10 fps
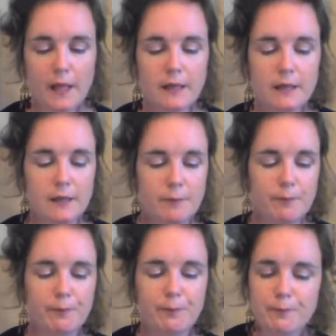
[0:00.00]

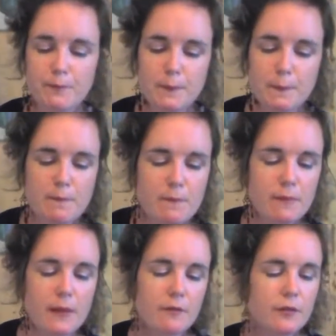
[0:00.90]

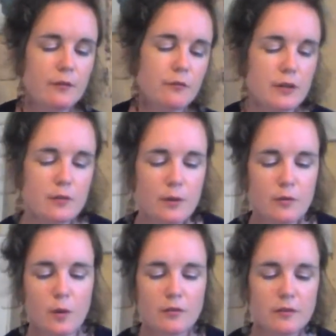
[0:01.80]
Feel free to ask
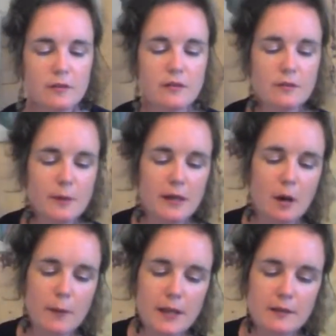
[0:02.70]
questions, make
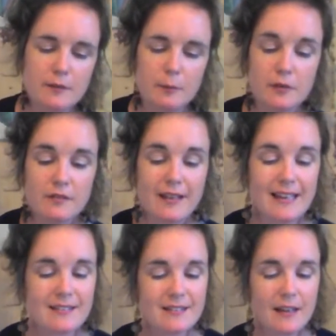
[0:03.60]
comments, but stay
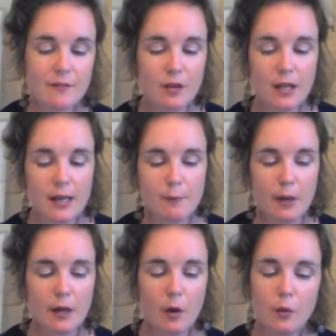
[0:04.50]
safe online
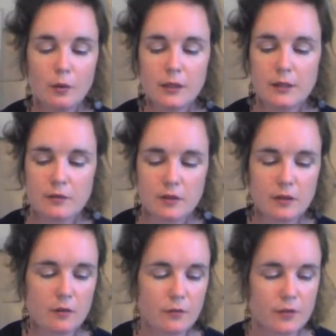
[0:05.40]
by only using
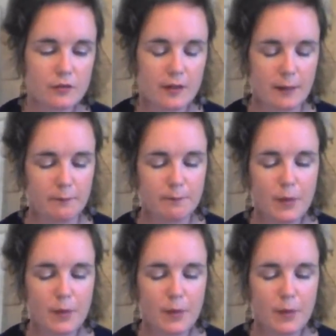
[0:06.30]
your first name.